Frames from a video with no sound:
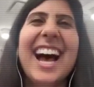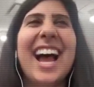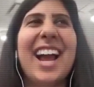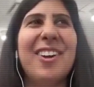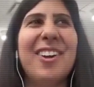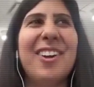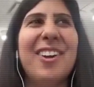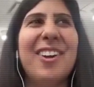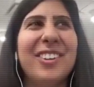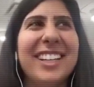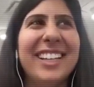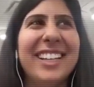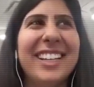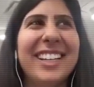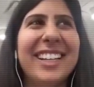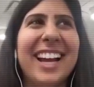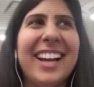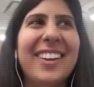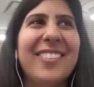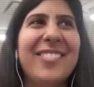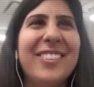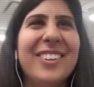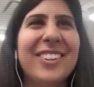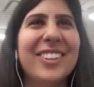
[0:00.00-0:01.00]
I mean,
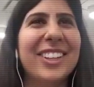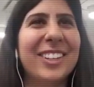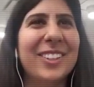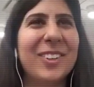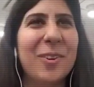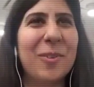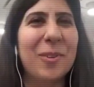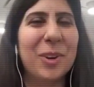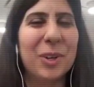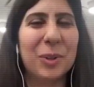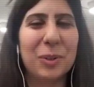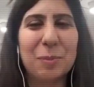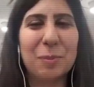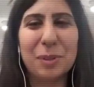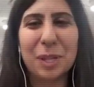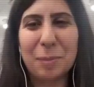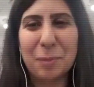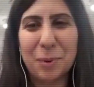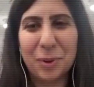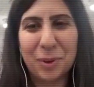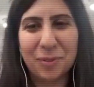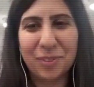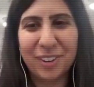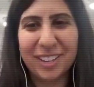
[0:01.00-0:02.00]
I feel like nobody would
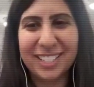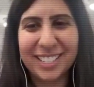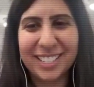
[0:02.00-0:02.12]
blame me if I